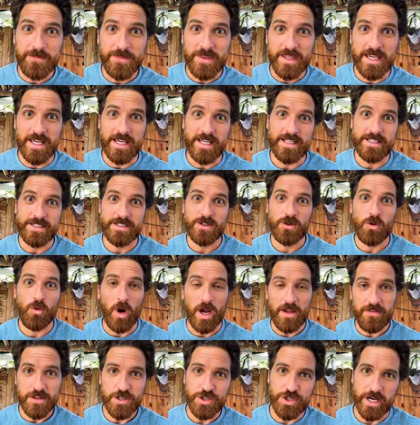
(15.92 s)
It's
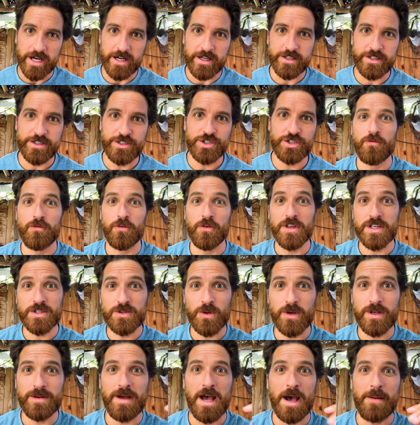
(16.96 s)
quite the challenge. For this
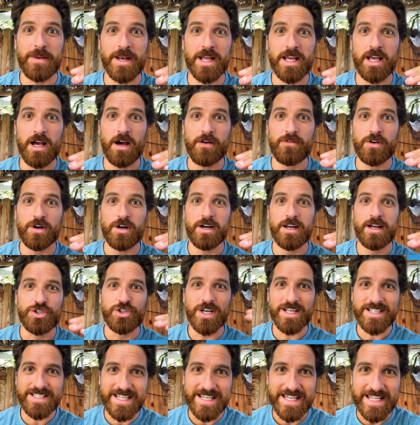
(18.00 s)
one, I'm gonna cover
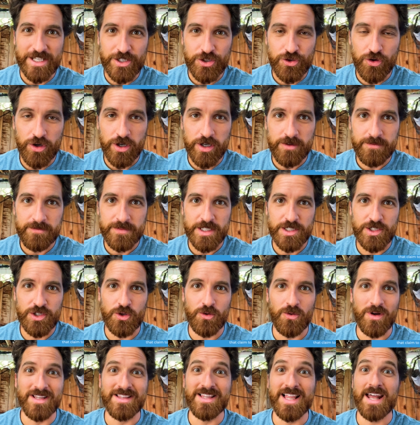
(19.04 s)
just an intro
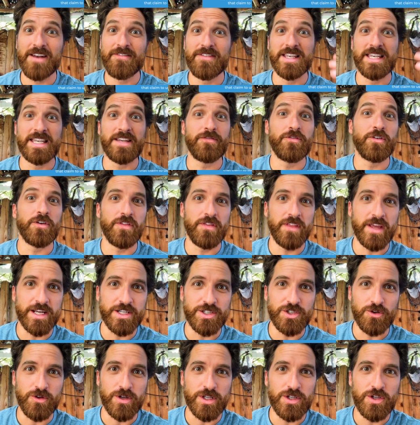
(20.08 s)
to a lot of the different
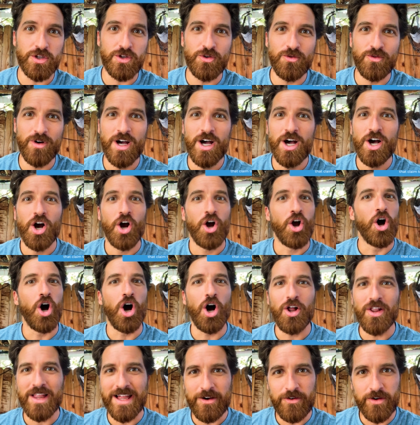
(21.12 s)
things you can do,
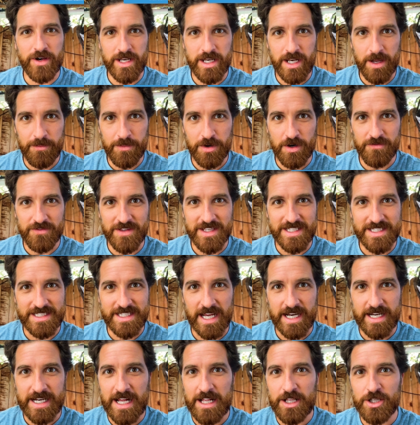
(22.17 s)
call out a number of these
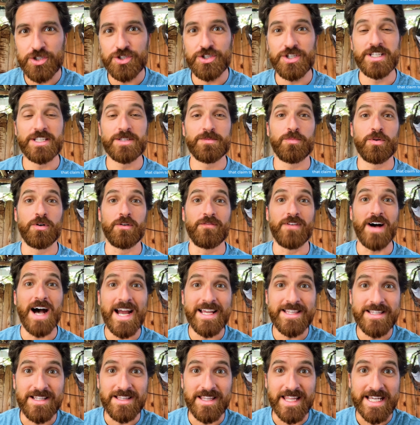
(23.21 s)
technologies,
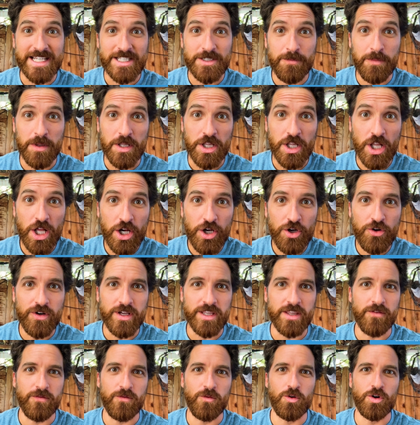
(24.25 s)
provide the links below
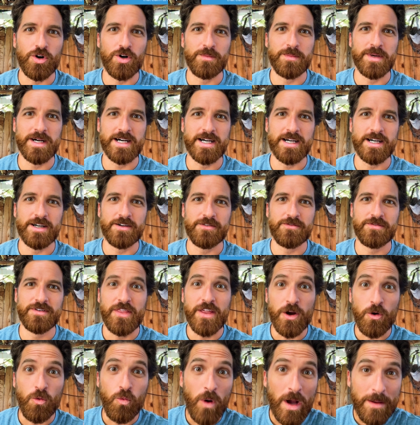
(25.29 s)
in the form of
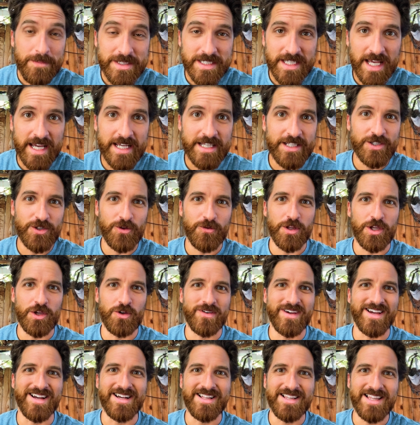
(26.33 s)
their website so that you
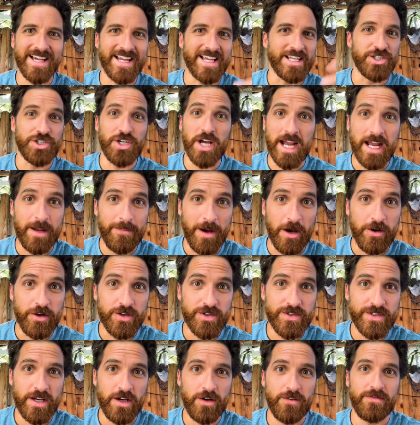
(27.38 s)
can click and check them out
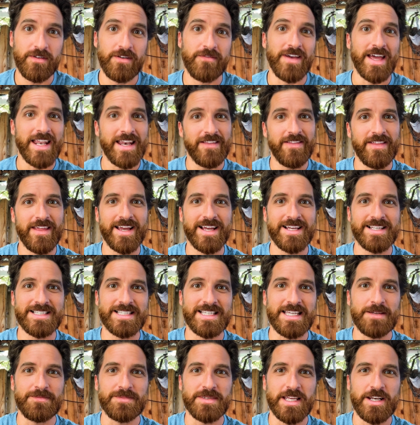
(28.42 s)
yourself if anything
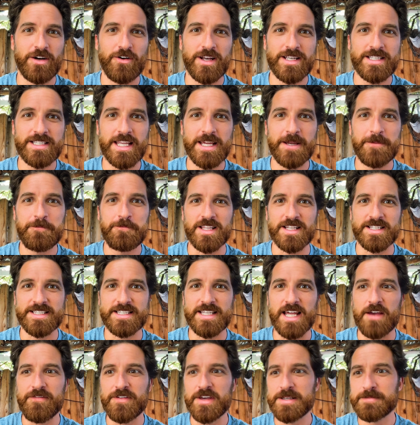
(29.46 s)
seems interesting. Let's
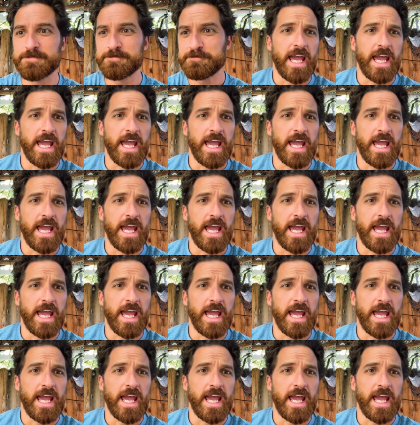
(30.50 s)
dive in.